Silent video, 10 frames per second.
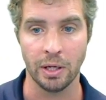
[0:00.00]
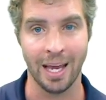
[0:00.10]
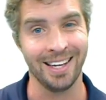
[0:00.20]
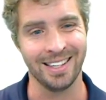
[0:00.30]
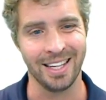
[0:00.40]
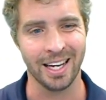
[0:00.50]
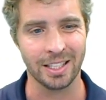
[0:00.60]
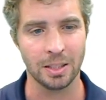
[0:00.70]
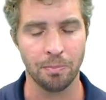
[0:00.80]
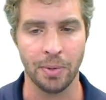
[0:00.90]
8 and the
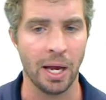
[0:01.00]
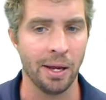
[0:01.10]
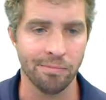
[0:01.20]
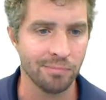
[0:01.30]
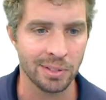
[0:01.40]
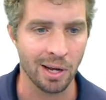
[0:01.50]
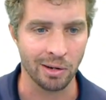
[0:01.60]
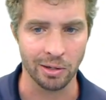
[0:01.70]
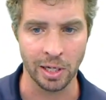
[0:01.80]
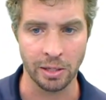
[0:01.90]
x, but it's not
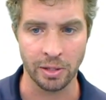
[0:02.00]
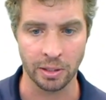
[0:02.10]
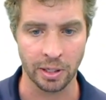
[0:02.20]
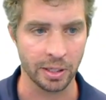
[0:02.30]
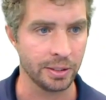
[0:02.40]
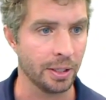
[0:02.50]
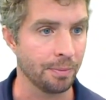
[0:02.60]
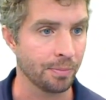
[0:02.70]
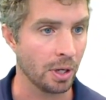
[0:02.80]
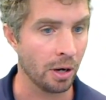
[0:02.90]
hurting anything, like I said.
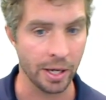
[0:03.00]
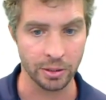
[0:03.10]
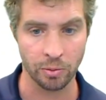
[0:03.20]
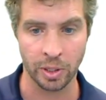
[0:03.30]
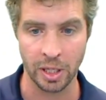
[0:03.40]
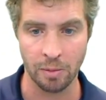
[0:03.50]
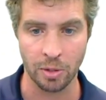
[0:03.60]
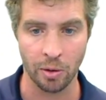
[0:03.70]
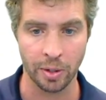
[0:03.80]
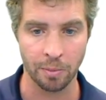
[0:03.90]
All right, so we're going to keep
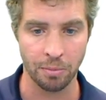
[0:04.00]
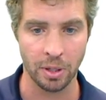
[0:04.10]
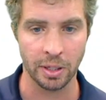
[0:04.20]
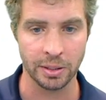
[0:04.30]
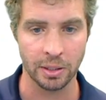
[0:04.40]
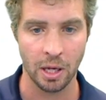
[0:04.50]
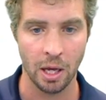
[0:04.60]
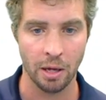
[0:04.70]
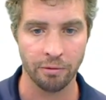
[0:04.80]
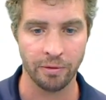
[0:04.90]
going. Plus
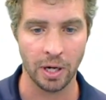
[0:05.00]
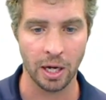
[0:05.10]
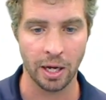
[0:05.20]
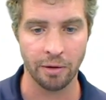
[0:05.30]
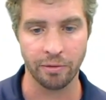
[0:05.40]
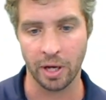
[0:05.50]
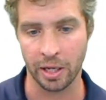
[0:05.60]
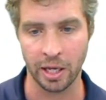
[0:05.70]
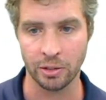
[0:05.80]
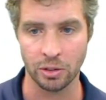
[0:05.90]
5, I
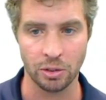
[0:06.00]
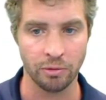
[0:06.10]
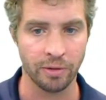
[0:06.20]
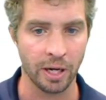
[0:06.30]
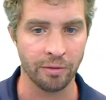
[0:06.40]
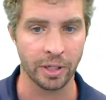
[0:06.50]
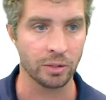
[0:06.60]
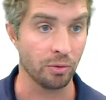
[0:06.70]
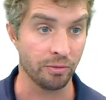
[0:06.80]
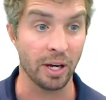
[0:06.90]
can just do
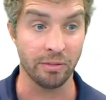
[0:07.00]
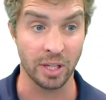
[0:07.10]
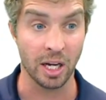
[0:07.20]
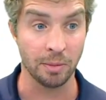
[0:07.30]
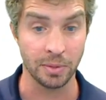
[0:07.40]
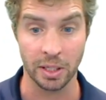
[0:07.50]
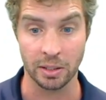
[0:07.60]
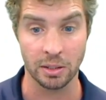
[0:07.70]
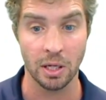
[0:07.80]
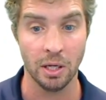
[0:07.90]
5x, or 5 times
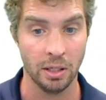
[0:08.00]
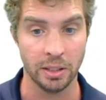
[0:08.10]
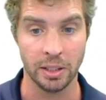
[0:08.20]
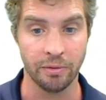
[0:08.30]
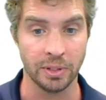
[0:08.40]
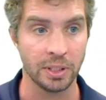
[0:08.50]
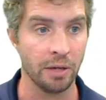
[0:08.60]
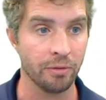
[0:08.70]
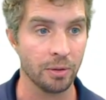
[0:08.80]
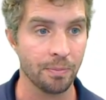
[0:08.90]
x is even
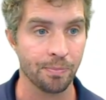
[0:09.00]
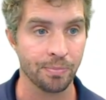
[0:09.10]
safer.